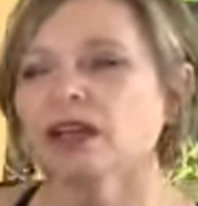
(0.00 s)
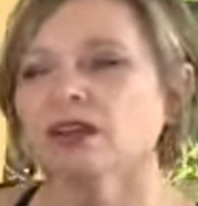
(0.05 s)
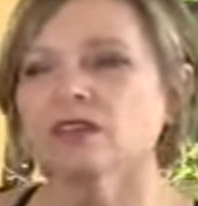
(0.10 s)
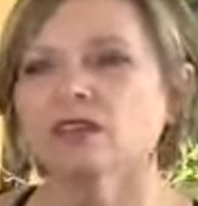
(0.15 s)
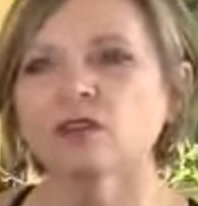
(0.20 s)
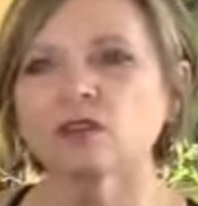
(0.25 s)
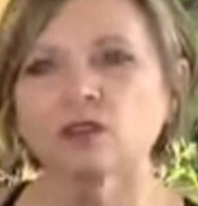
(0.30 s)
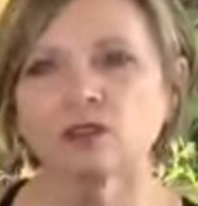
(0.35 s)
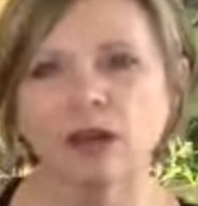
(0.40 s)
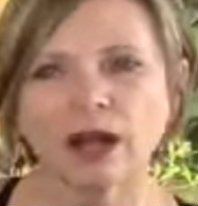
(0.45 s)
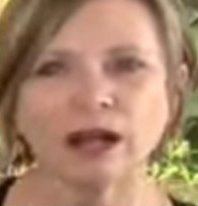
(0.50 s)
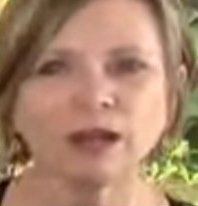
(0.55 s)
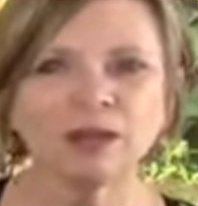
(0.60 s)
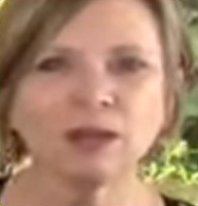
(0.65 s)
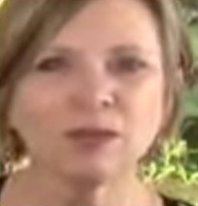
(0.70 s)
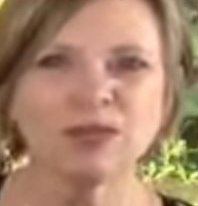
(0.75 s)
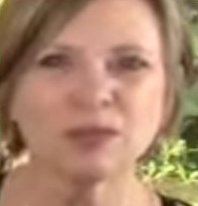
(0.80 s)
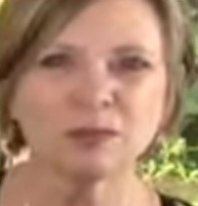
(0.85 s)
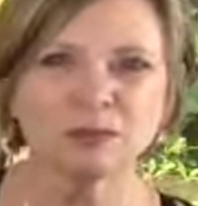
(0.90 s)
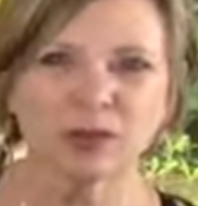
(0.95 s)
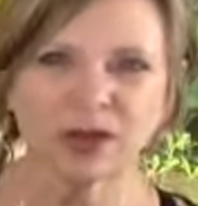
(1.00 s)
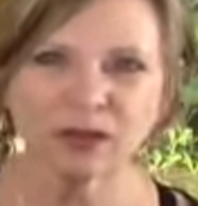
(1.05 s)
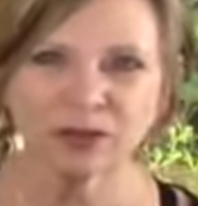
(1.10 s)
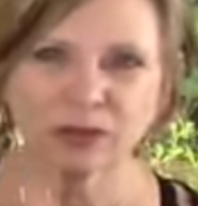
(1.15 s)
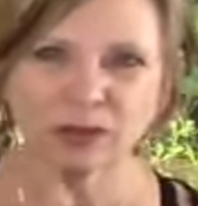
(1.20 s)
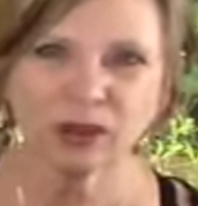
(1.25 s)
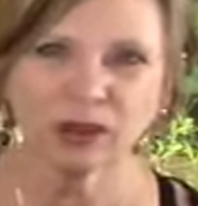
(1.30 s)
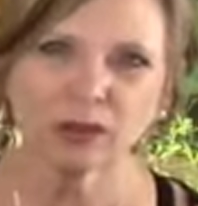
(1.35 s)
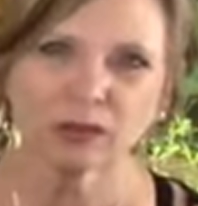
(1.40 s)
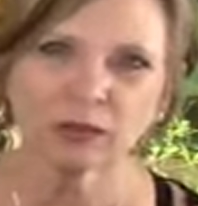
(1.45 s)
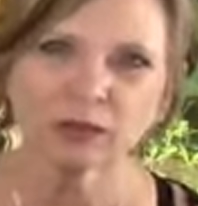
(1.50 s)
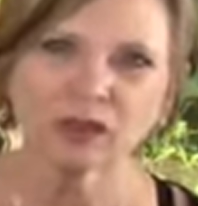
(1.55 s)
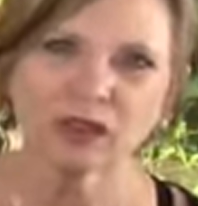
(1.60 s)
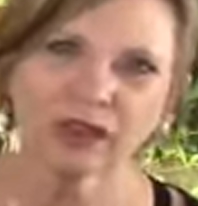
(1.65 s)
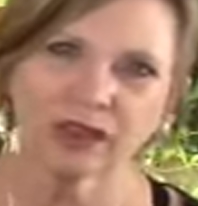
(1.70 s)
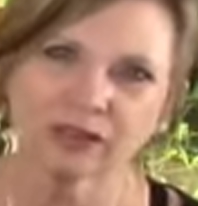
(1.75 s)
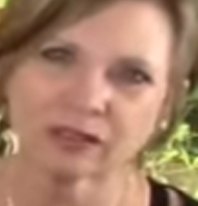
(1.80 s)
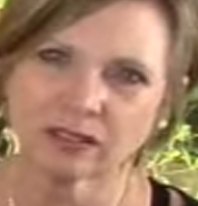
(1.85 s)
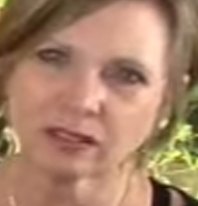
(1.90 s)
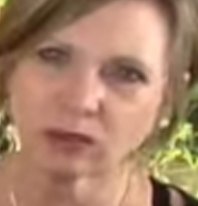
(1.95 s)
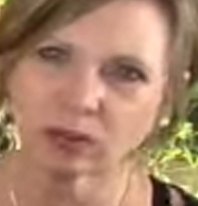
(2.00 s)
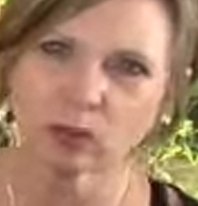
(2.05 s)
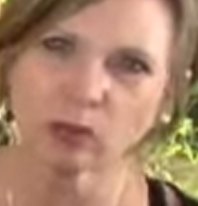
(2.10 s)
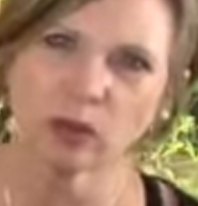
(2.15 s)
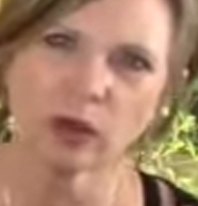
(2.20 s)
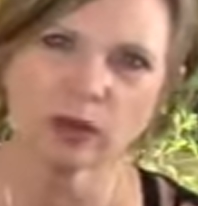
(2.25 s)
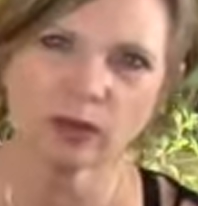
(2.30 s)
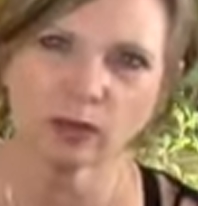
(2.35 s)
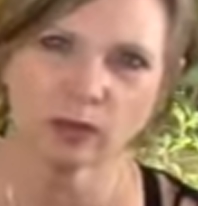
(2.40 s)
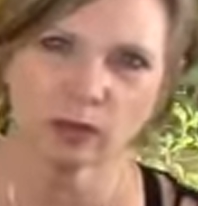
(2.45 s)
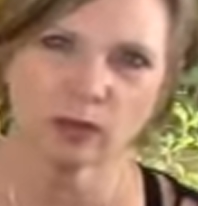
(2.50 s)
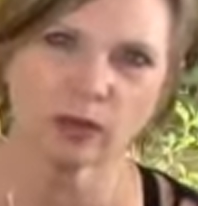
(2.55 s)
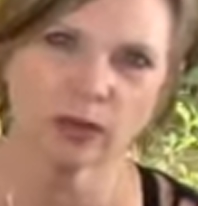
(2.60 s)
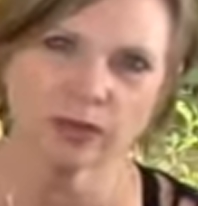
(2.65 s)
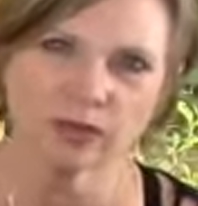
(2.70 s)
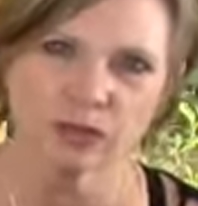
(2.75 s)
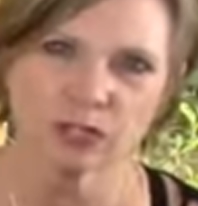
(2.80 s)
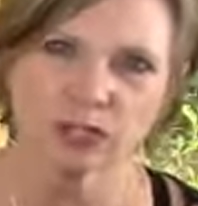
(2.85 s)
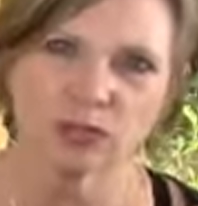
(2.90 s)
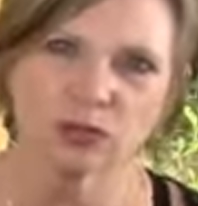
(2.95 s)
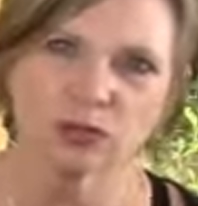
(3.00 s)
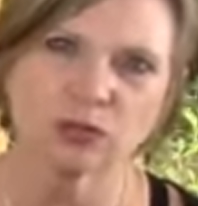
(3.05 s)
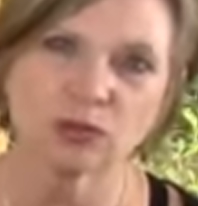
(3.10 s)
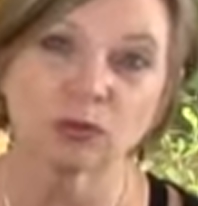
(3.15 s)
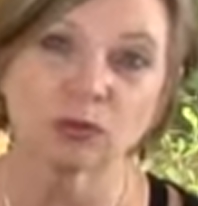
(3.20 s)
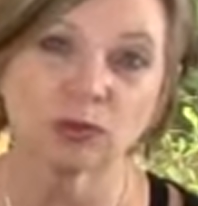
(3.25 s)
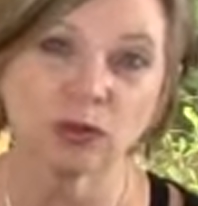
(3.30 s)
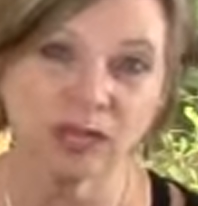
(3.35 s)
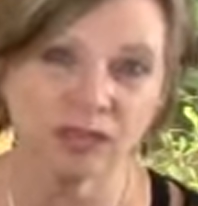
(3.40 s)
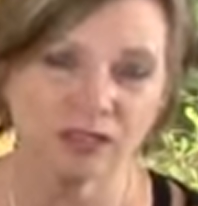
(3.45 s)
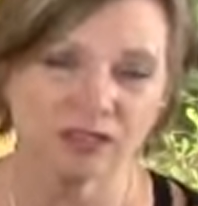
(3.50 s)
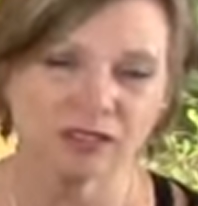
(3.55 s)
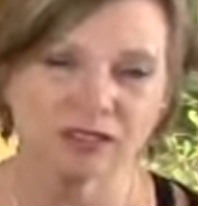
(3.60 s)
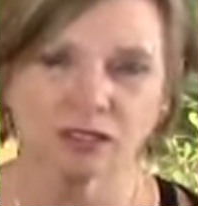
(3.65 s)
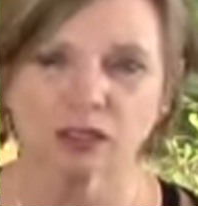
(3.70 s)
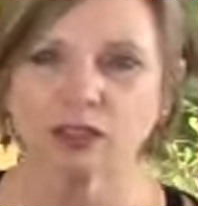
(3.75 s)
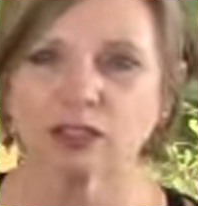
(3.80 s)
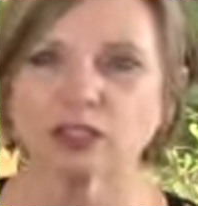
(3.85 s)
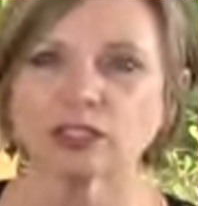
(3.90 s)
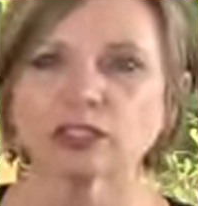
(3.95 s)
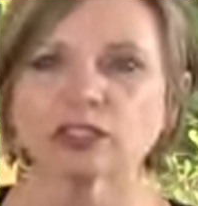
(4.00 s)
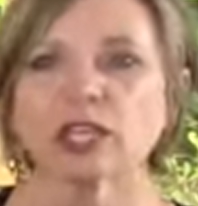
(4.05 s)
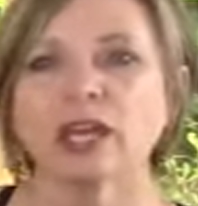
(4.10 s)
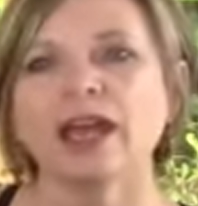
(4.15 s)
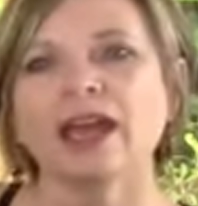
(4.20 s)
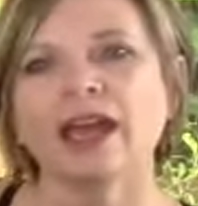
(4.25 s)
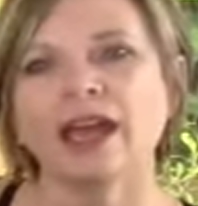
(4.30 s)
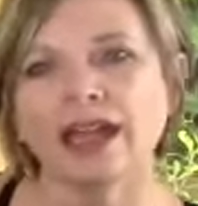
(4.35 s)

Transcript: So follow the breadcrumbs as to what you're meant to research